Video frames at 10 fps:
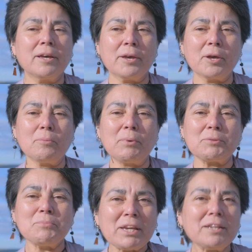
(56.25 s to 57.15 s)
uh,
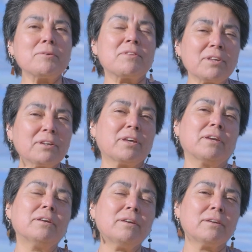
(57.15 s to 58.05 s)
but mainly
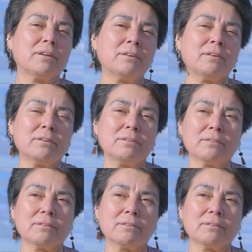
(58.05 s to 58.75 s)
thinking in,